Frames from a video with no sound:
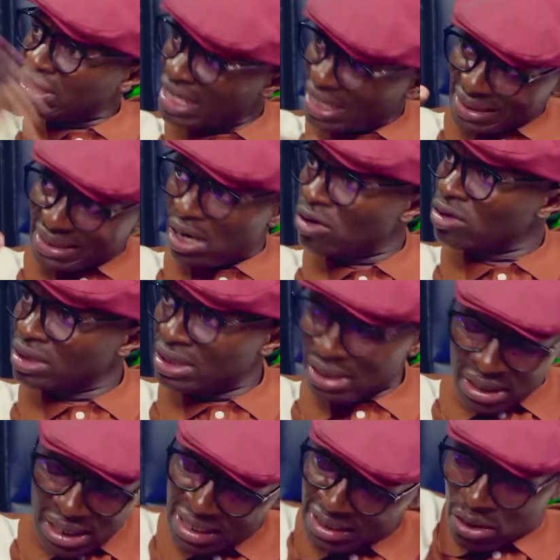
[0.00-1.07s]
Take it
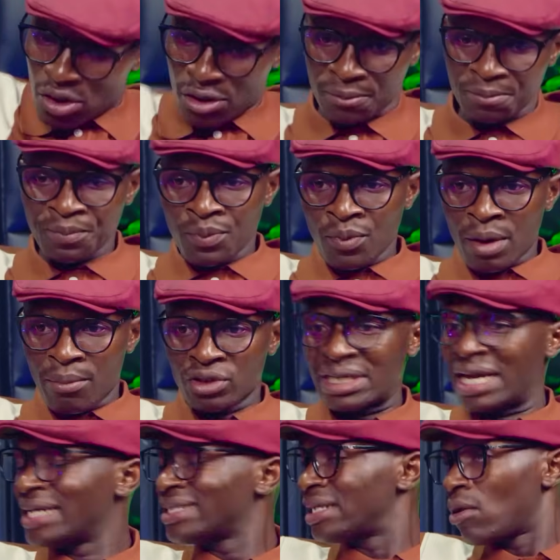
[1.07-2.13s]
down later on.
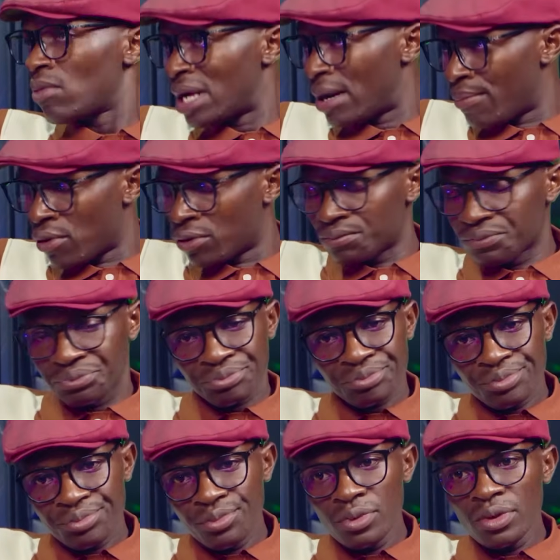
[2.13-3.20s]
Because I guess now boom,
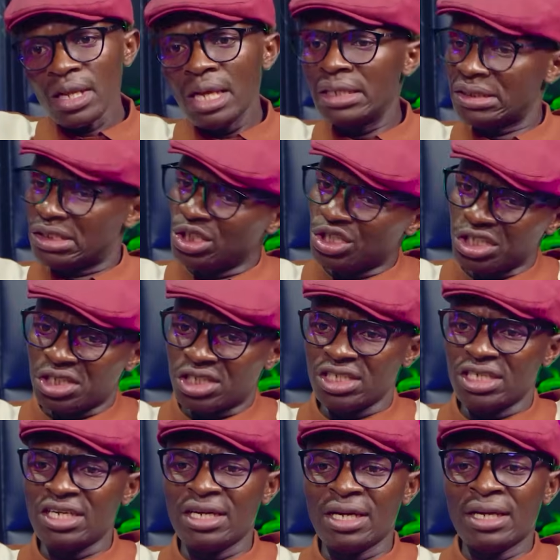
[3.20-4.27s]

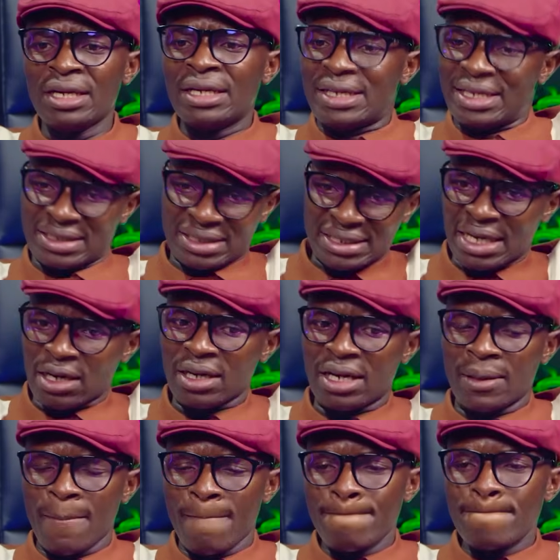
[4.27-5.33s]
the
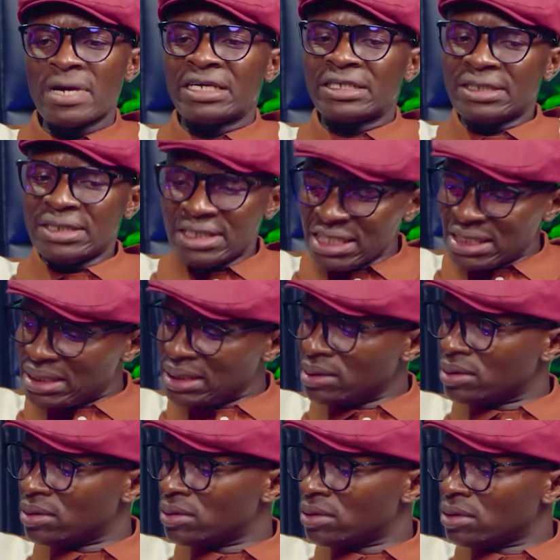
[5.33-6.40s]
struggler
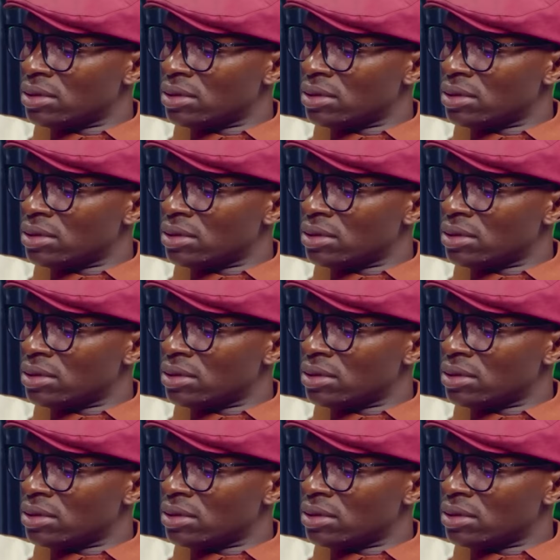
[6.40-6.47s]
till